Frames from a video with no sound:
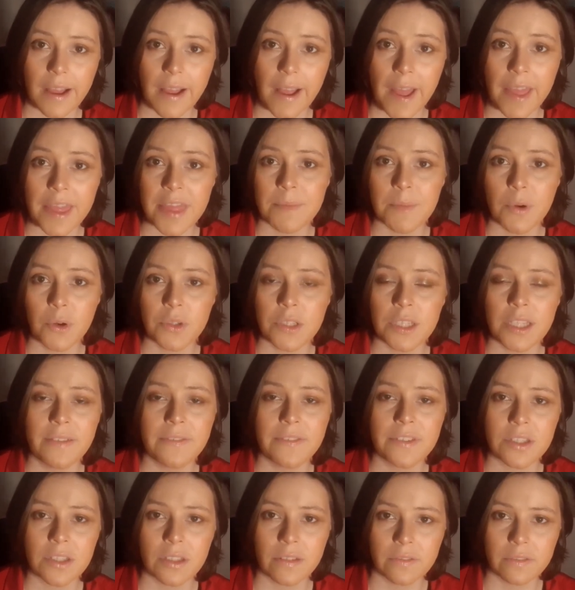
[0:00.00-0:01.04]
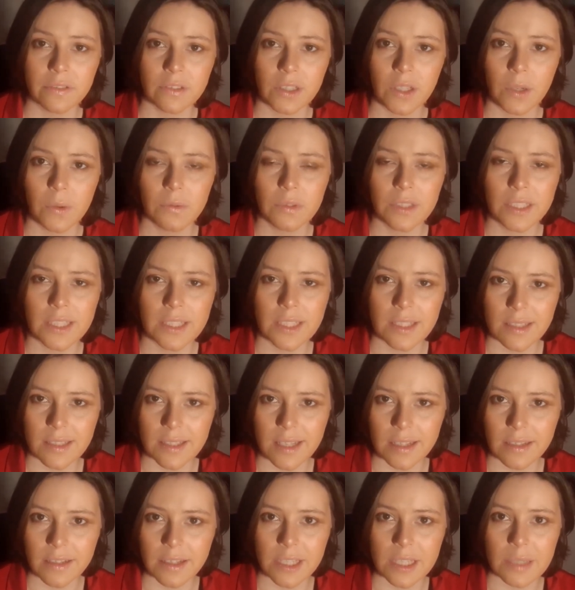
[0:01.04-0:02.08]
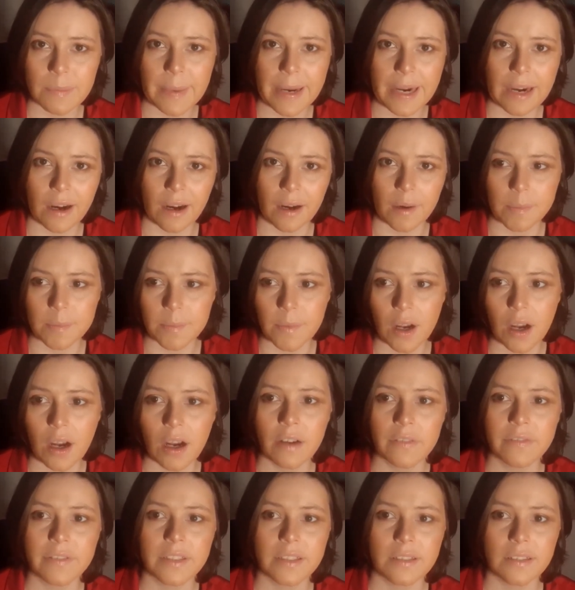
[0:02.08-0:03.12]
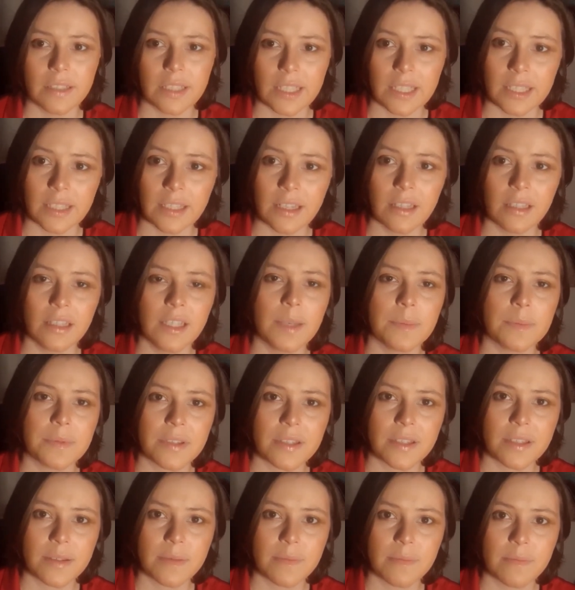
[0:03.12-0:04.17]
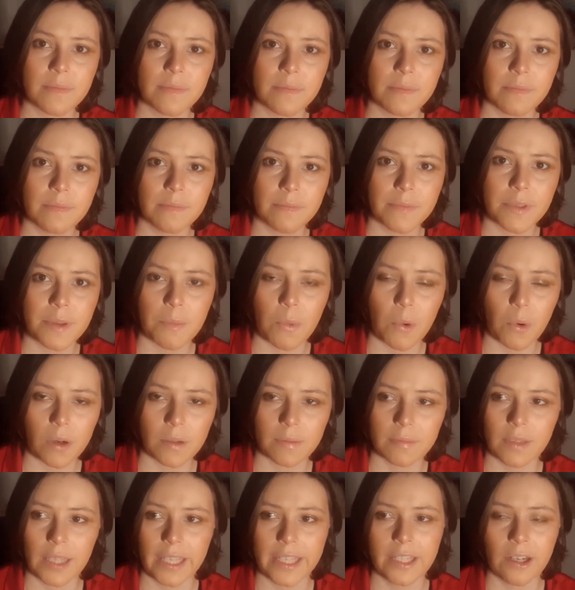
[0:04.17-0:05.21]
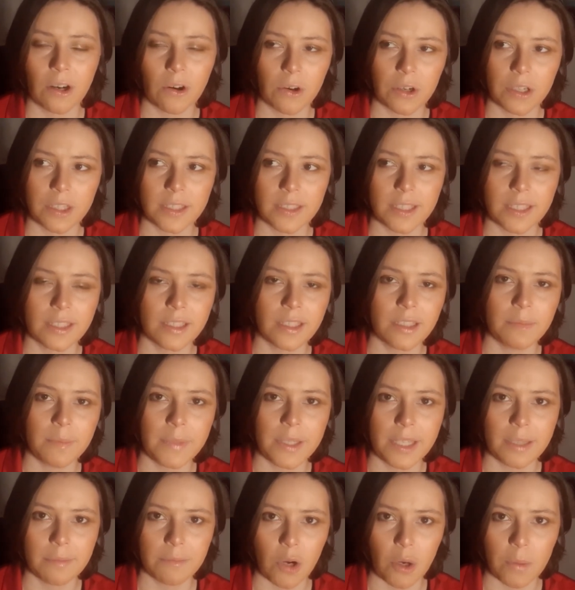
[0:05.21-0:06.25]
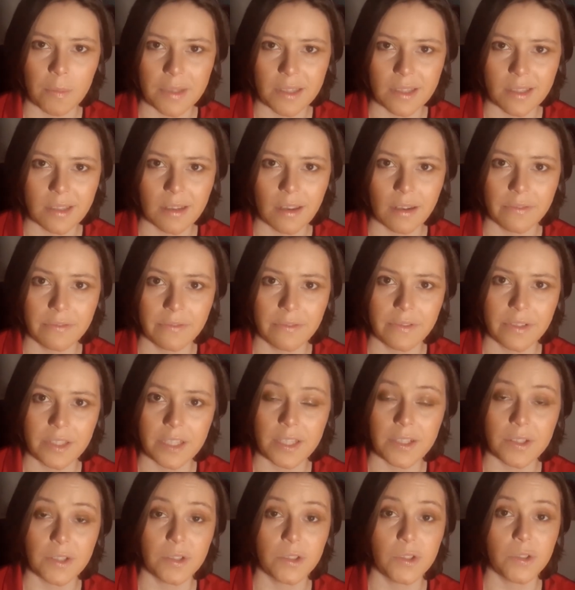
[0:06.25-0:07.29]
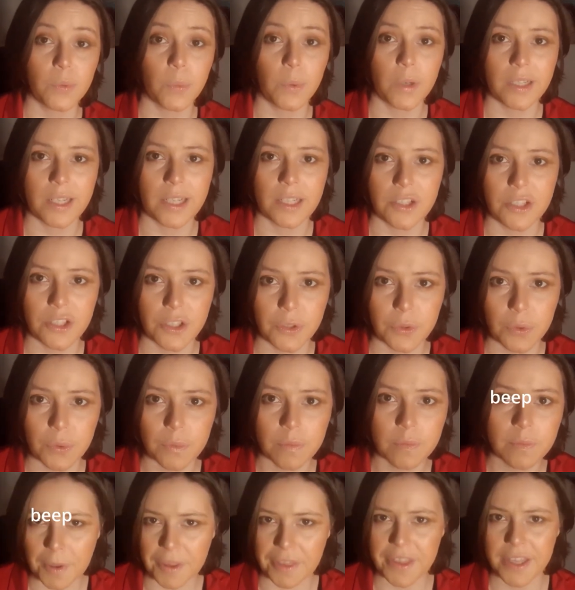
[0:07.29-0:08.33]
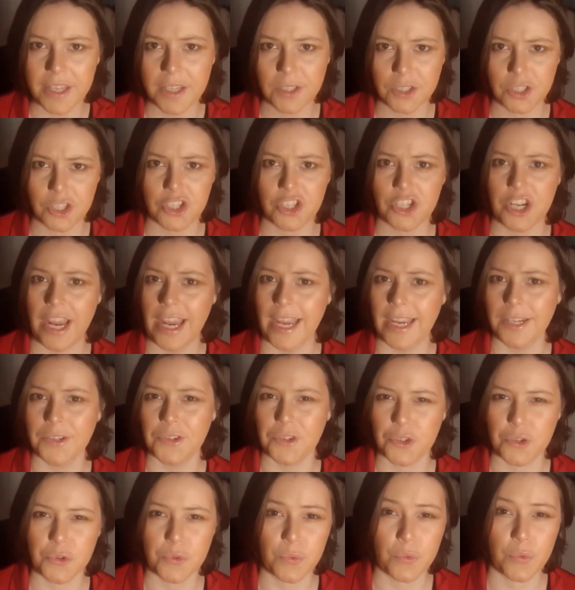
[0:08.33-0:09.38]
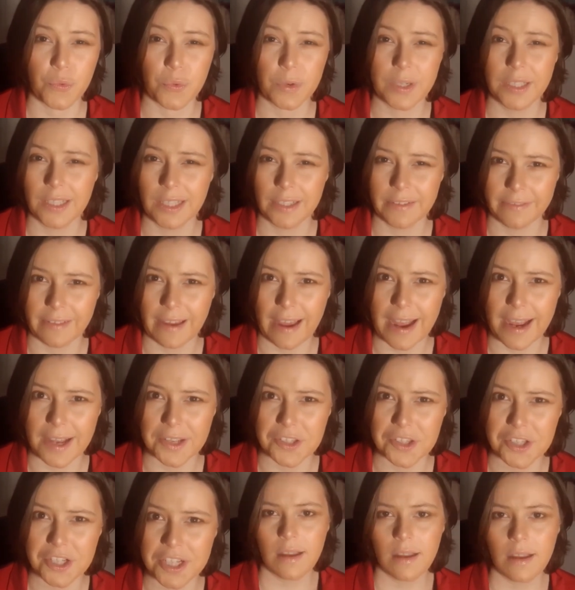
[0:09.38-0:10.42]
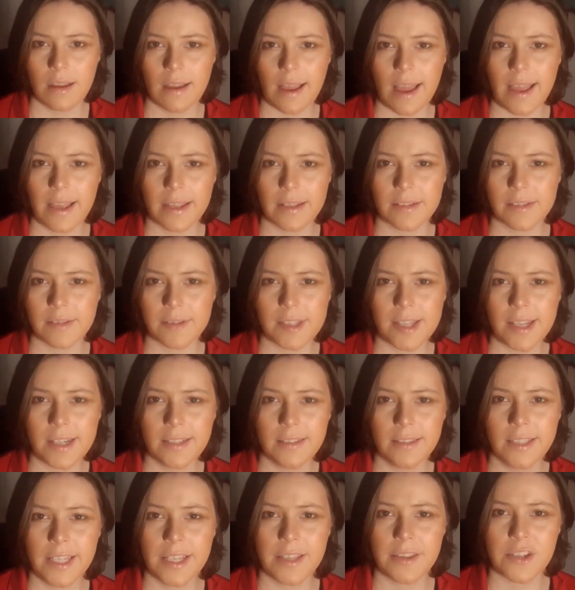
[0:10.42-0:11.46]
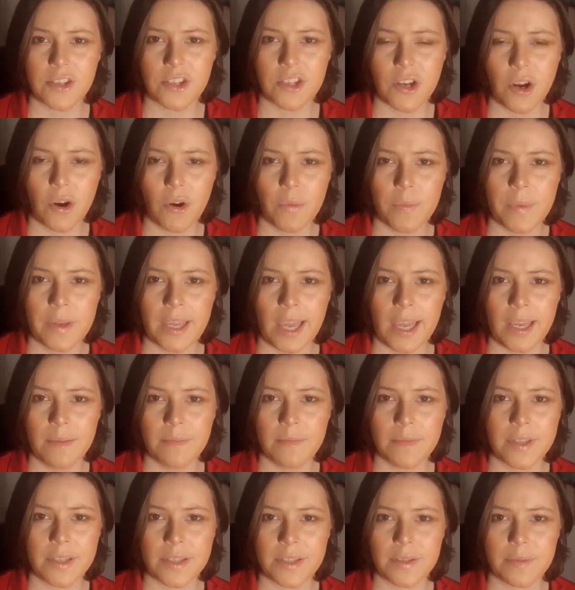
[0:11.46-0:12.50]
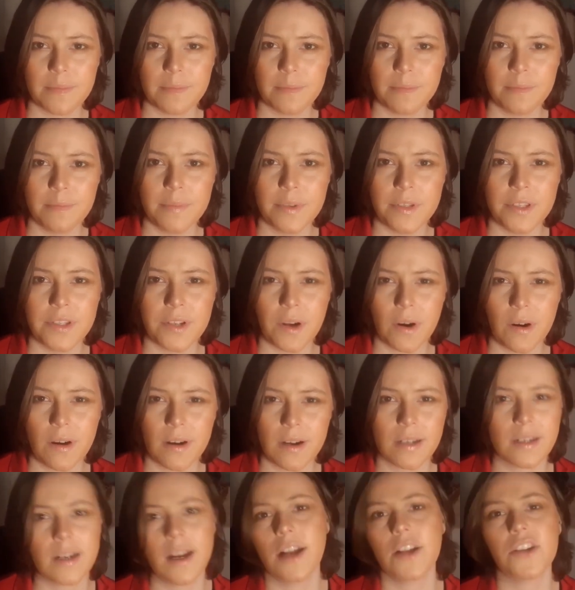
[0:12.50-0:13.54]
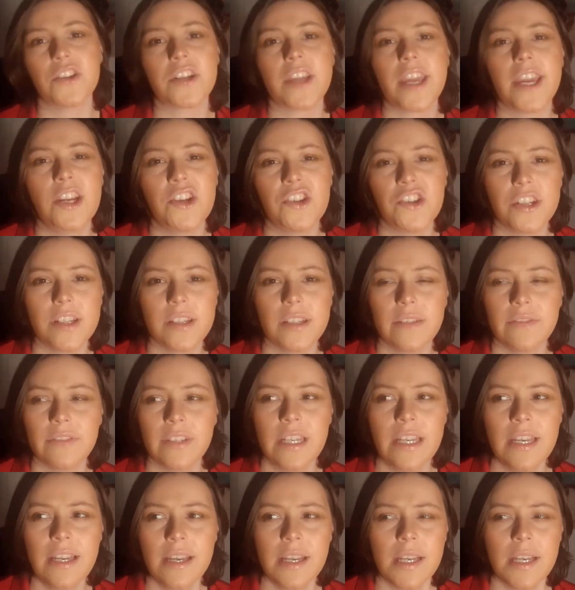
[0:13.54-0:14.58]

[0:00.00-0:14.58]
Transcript: and the motifs of loneliness and despair often eclipse the more lighthearted and comedic moments of seasons one and two. But things change really fast, and suddenly the show became this bizarre conjugation of